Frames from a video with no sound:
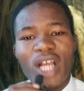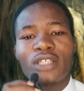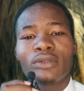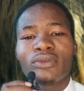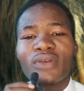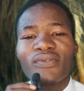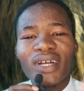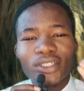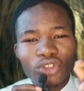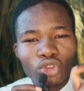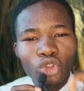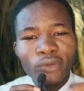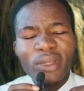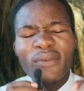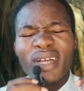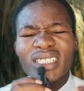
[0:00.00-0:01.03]
and you've
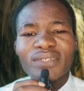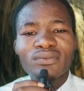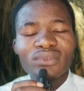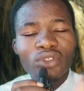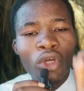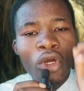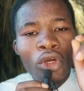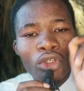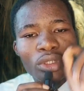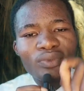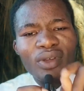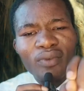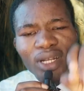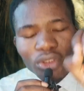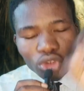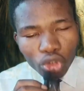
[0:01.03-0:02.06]

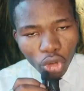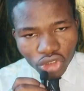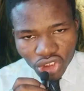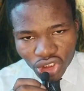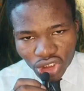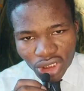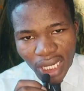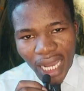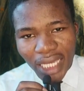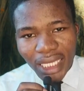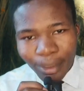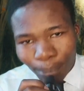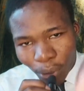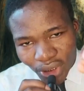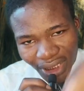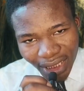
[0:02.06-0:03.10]
never touched
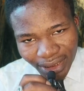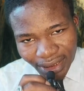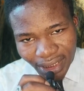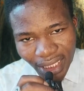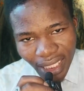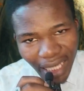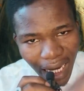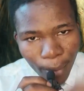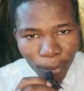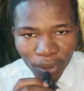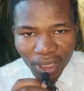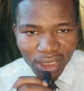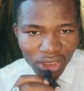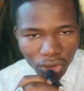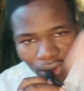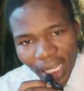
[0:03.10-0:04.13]
a car
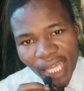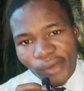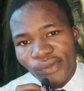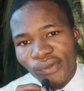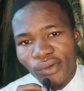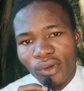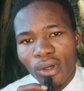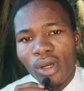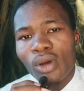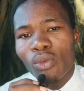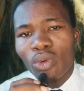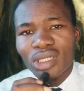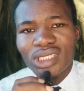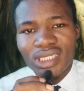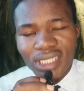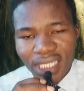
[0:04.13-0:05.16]
bonnet in your life.
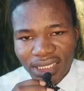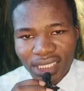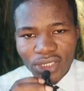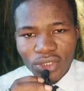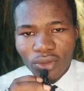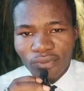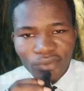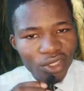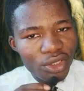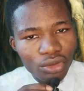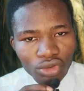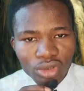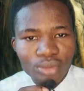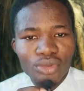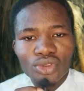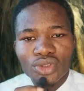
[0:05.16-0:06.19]
What is the essence of reading
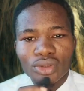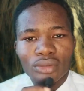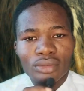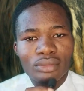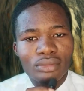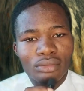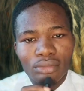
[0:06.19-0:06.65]
those books?